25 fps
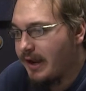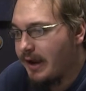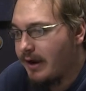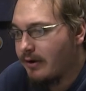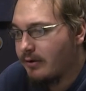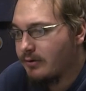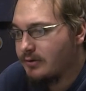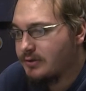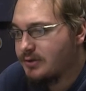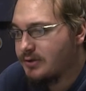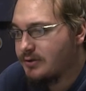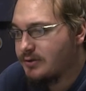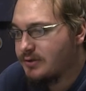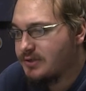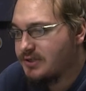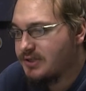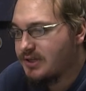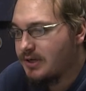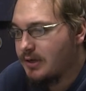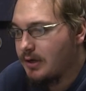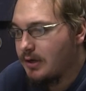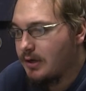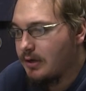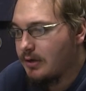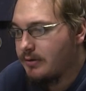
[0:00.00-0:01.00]

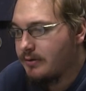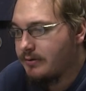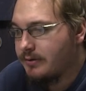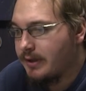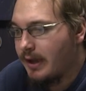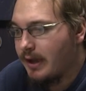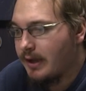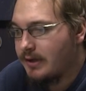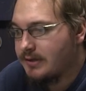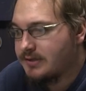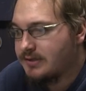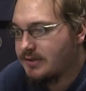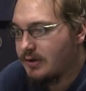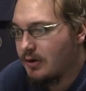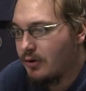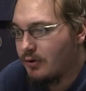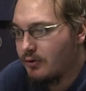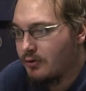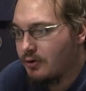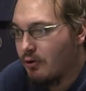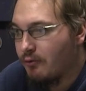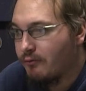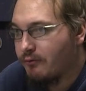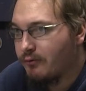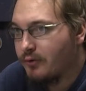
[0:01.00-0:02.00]
characters that
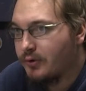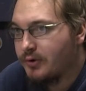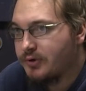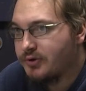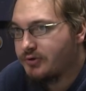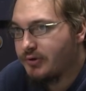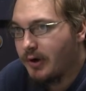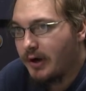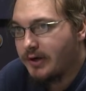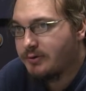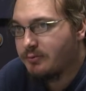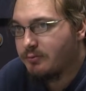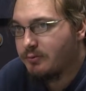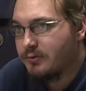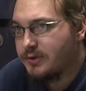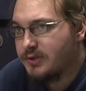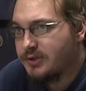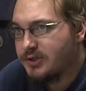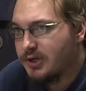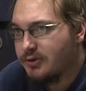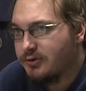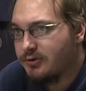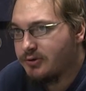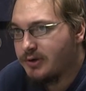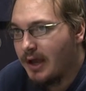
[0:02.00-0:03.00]
are known for interacting with
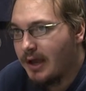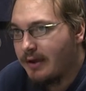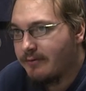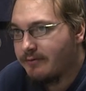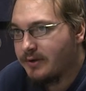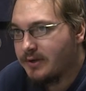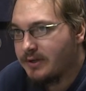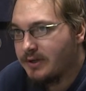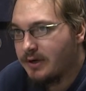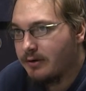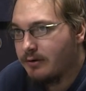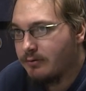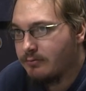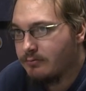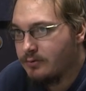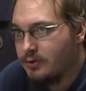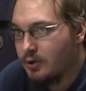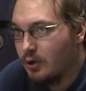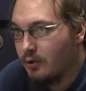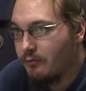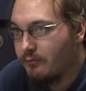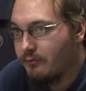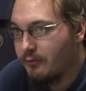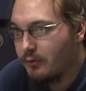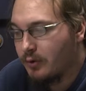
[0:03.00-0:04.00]
each other and having a
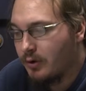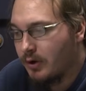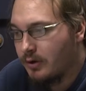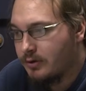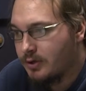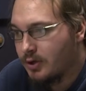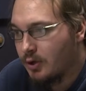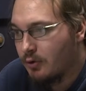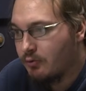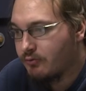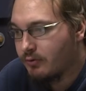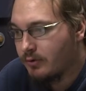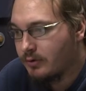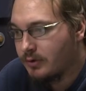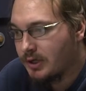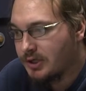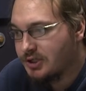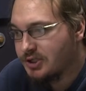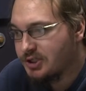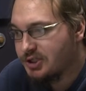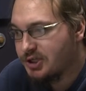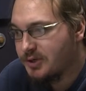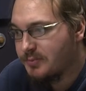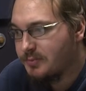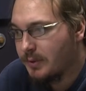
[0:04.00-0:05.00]
known
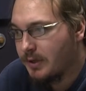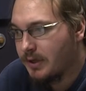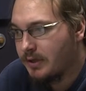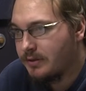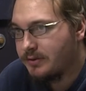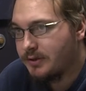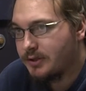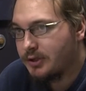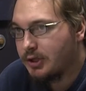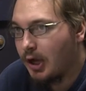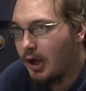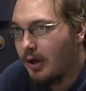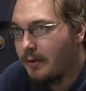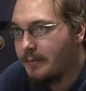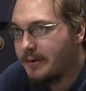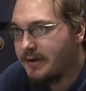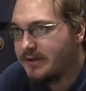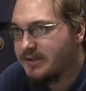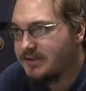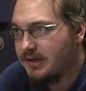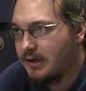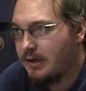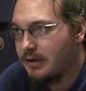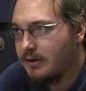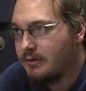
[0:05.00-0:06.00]
relationship in the
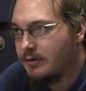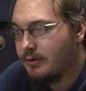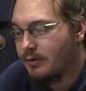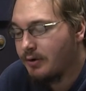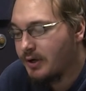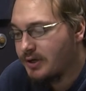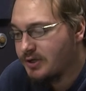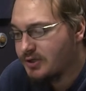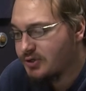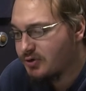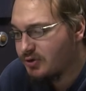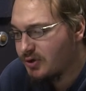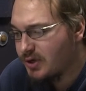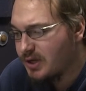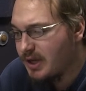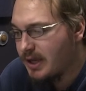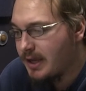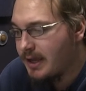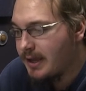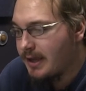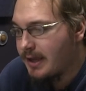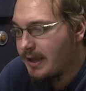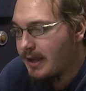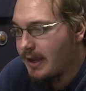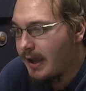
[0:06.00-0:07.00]
comics and their history,
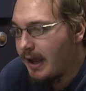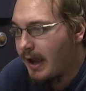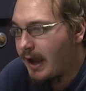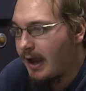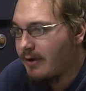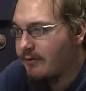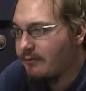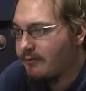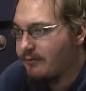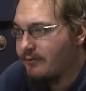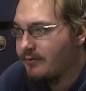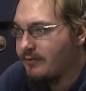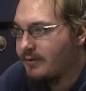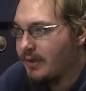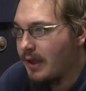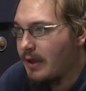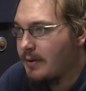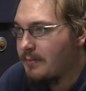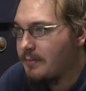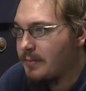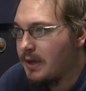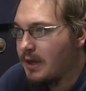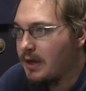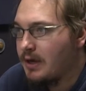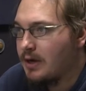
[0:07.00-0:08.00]
have
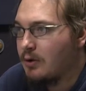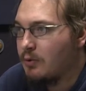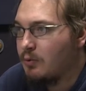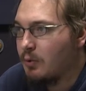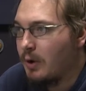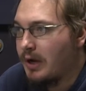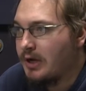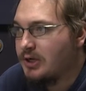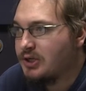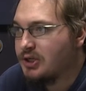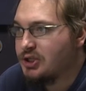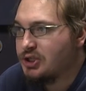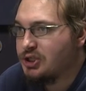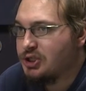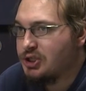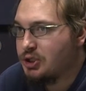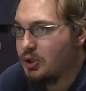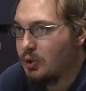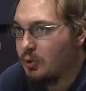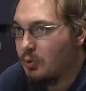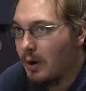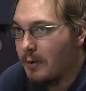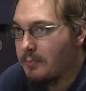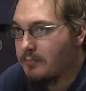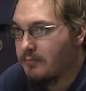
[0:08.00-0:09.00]
them in a way just
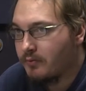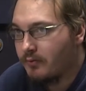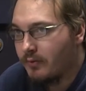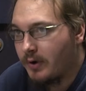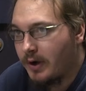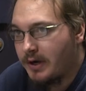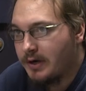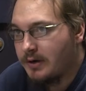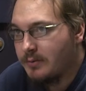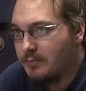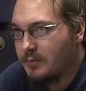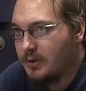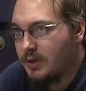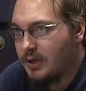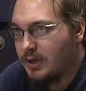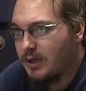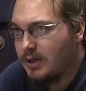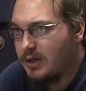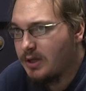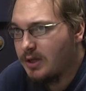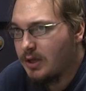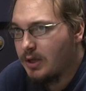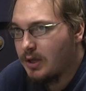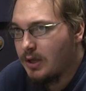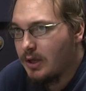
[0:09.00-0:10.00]
show up
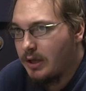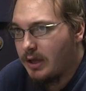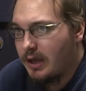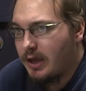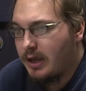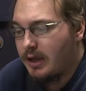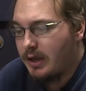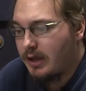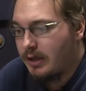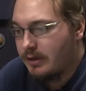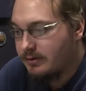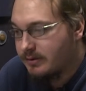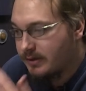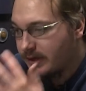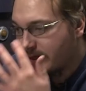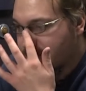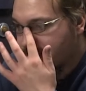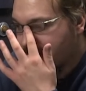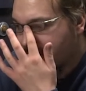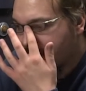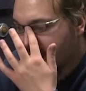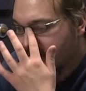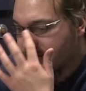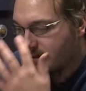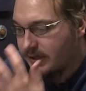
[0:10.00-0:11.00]
randomly in
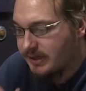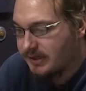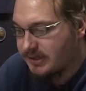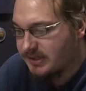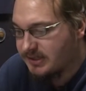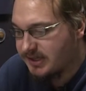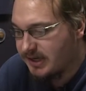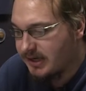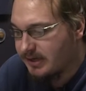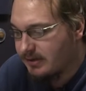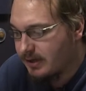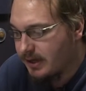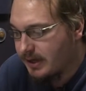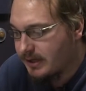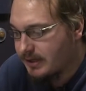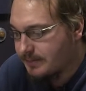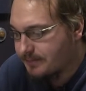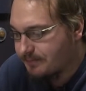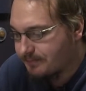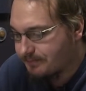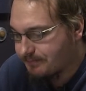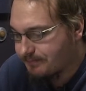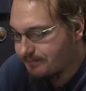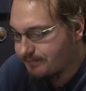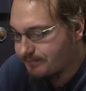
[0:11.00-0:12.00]
say like
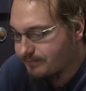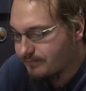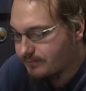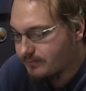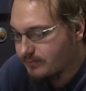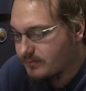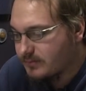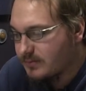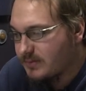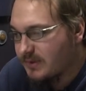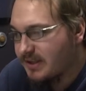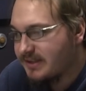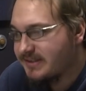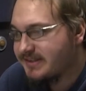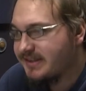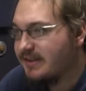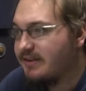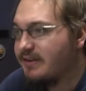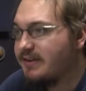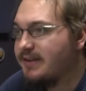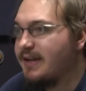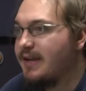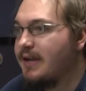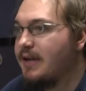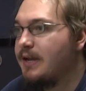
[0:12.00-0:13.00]

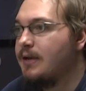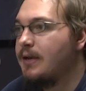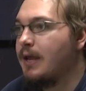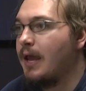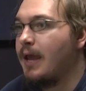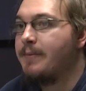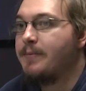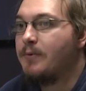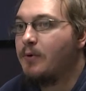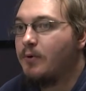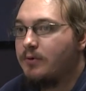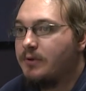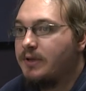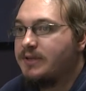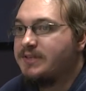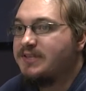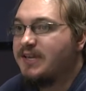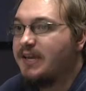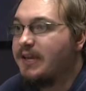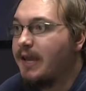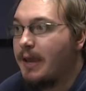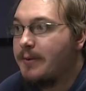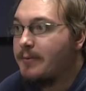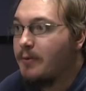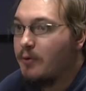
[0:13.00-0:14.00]
in let's
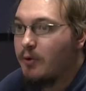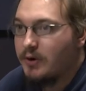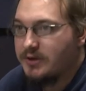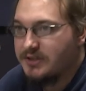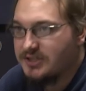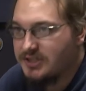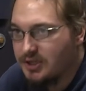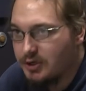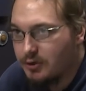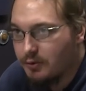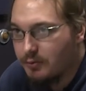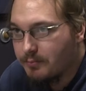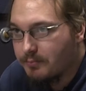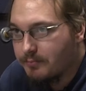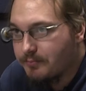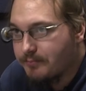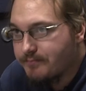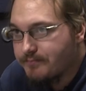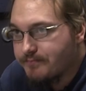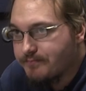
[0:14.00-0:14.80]
say MLS 2.